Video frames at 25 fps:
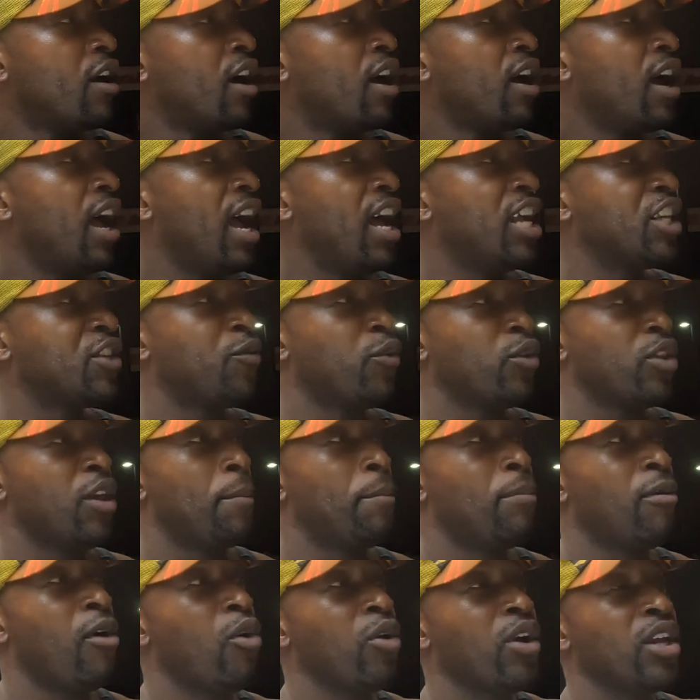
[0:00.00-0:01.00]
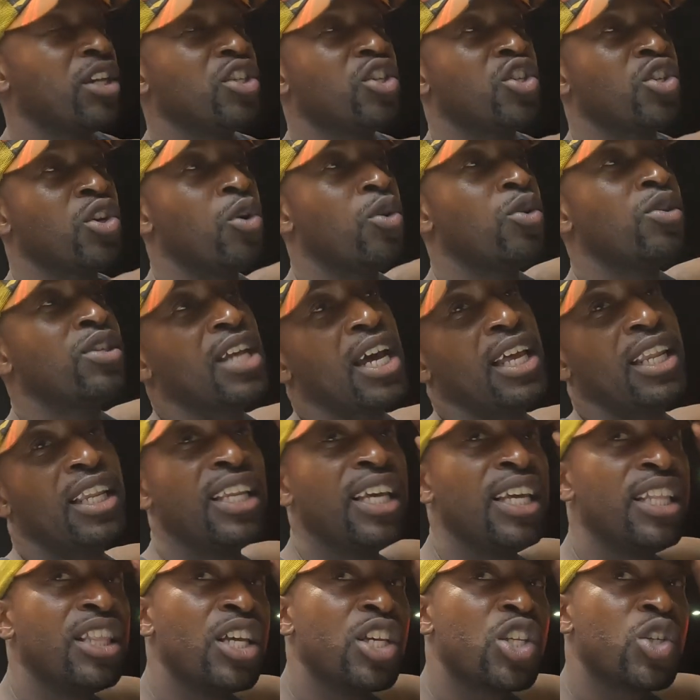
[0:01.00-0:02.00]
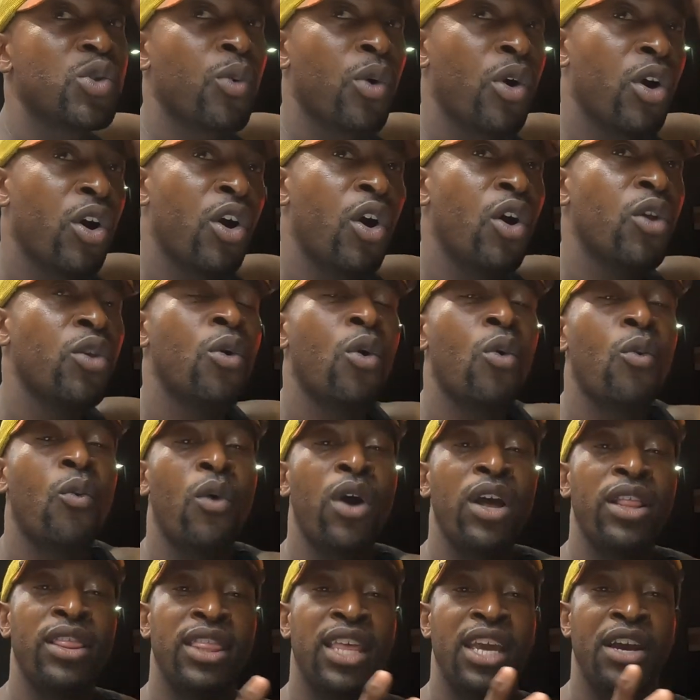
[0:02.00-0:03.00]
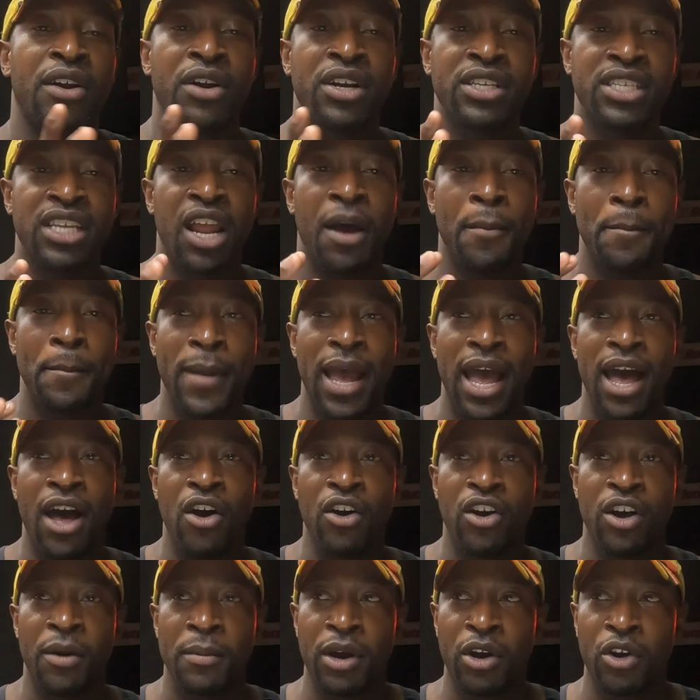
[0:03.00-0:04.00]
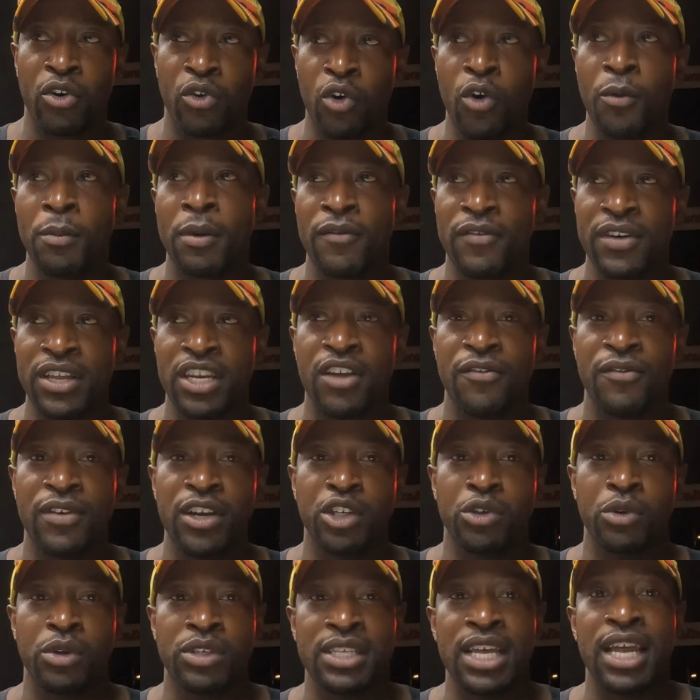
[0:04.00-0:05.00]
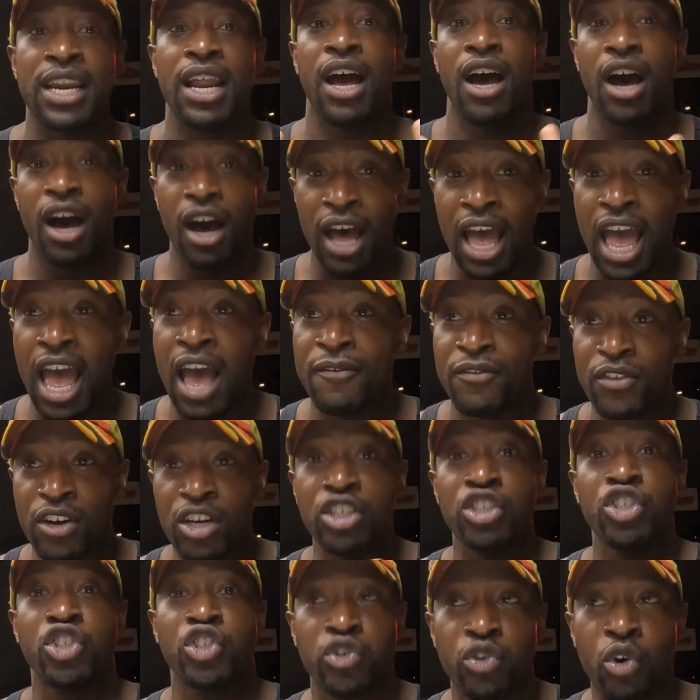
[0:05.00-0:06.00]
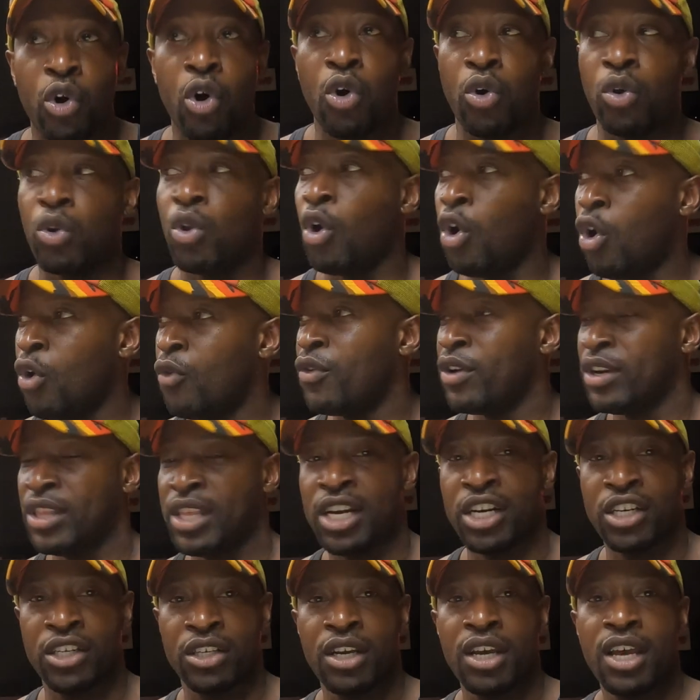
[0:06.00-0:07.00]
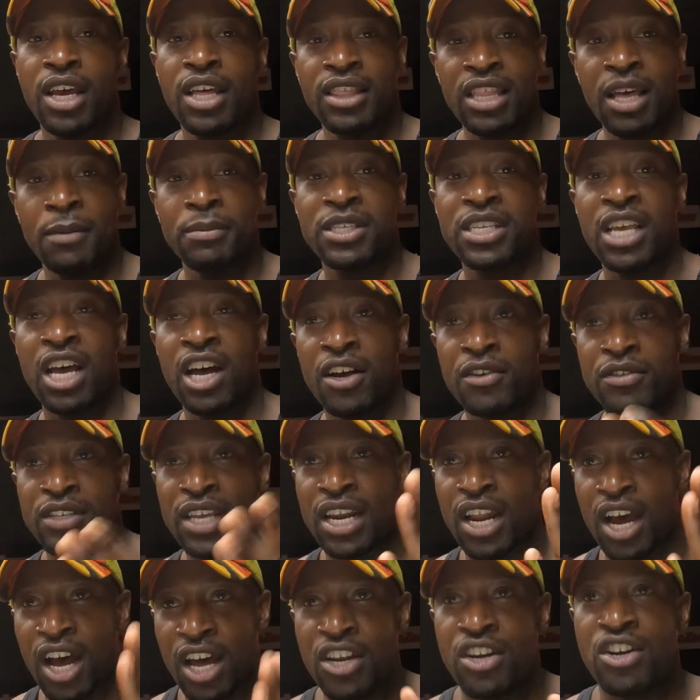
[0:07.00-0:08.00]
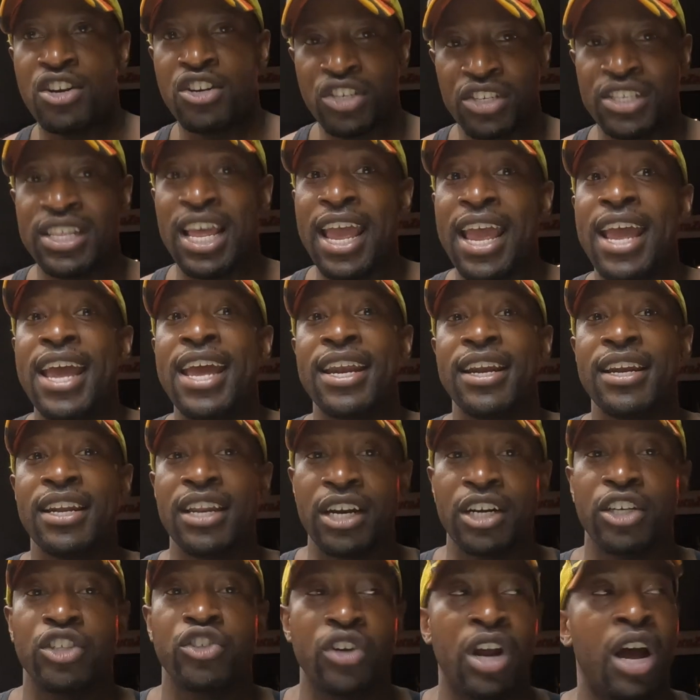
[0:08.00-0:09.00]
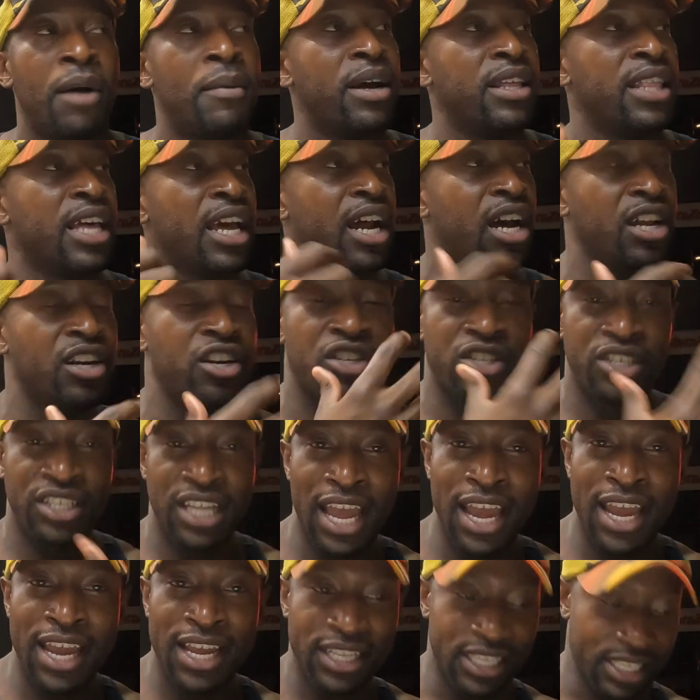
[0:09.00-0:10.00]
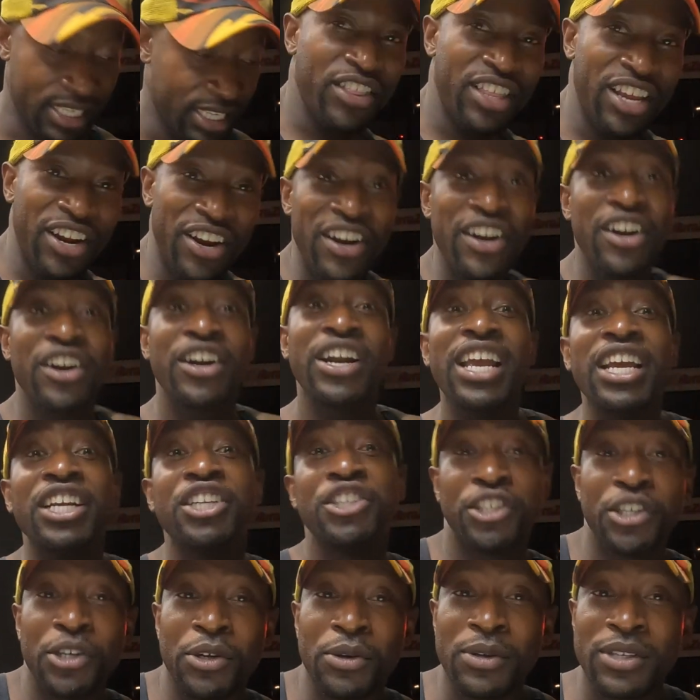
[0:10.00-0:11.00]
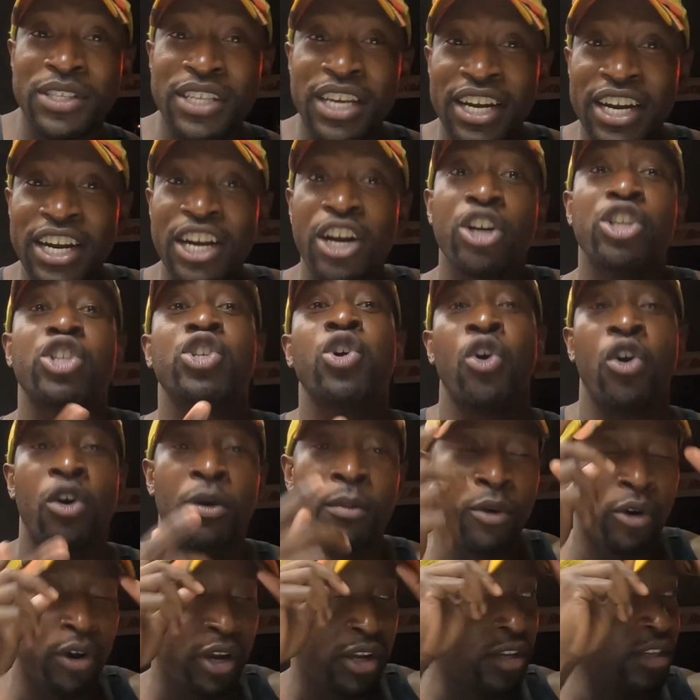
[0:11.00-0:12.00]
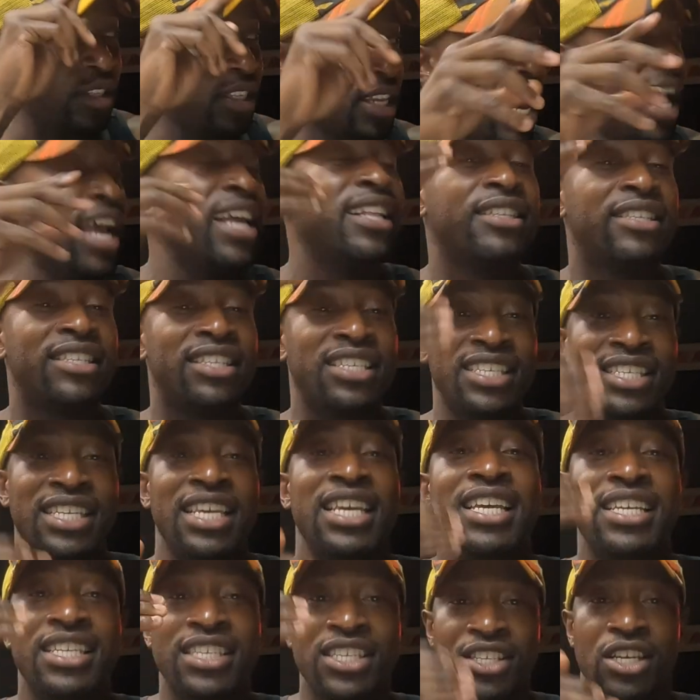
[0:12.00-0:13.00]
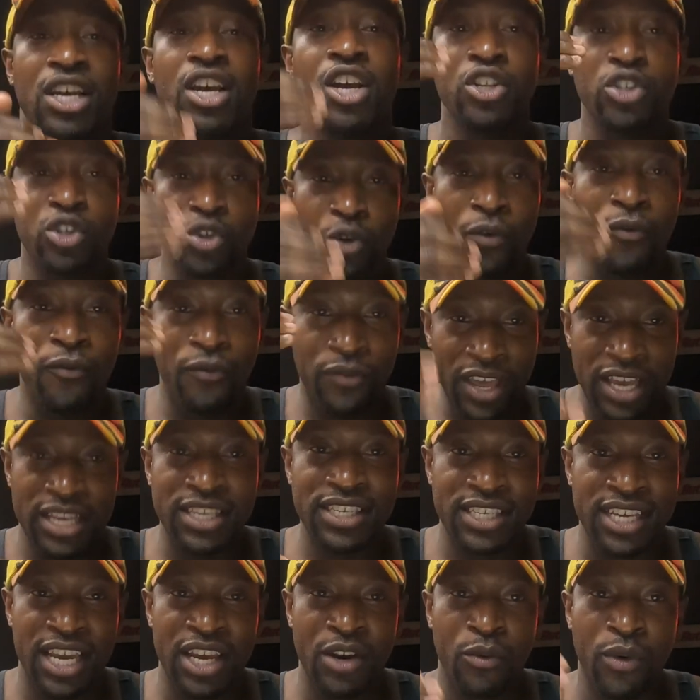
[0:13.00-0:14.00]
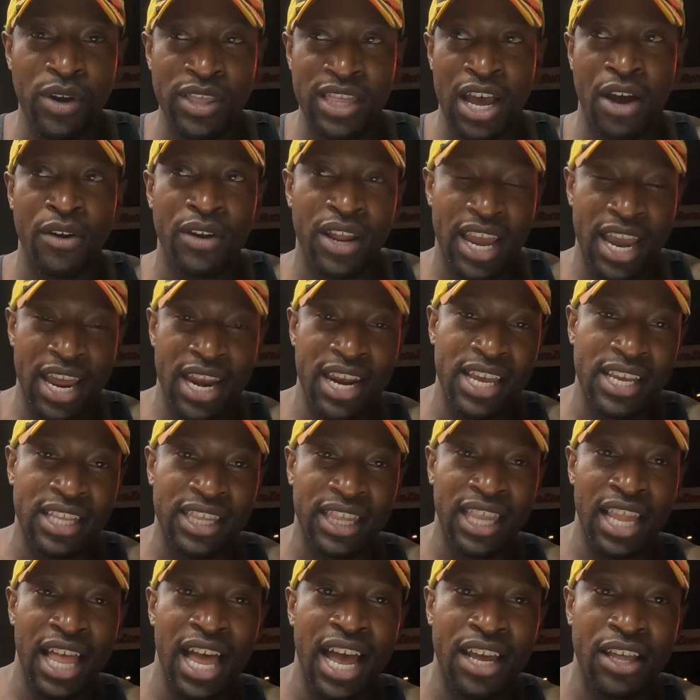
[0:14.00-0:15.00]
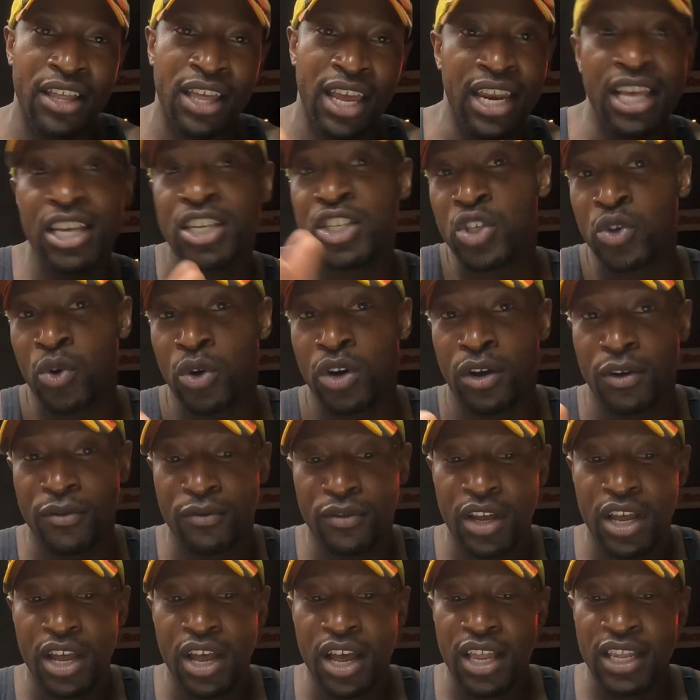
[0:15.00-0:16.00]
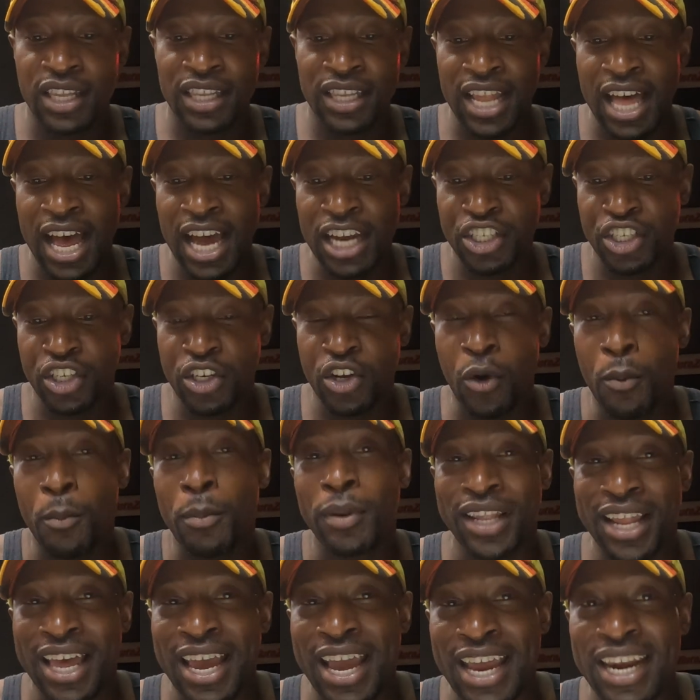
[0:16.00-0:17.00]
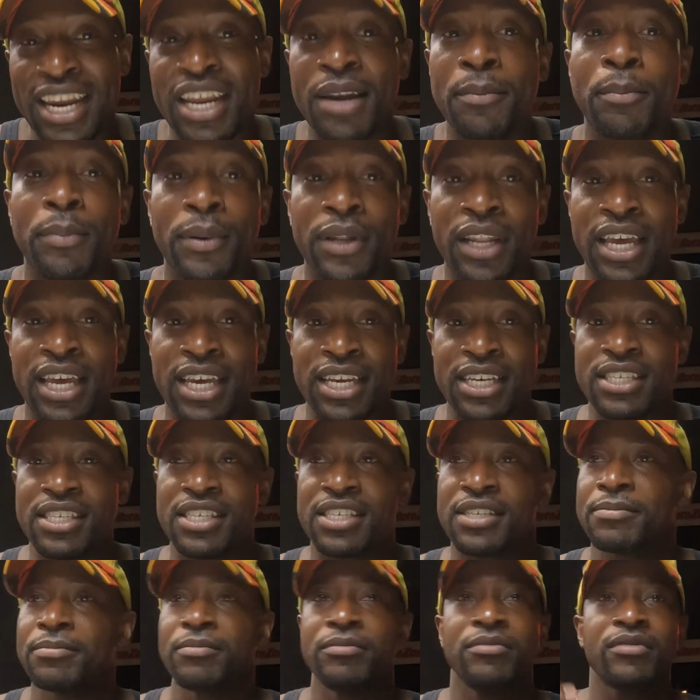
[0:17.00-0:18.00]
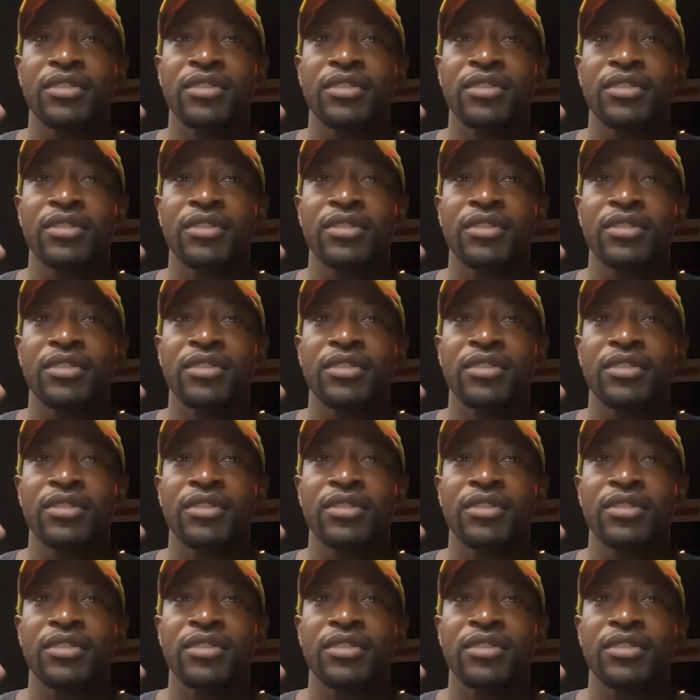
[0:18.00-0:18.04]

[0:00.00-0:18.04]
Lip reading: As for the broken souls that lead this world, when there is an amalgam, a group of individuals that have control over themselves, that understand their trauma, that understands their inner issues, their inner turmoils, and seeks to fix it without any sort of logical plan in place,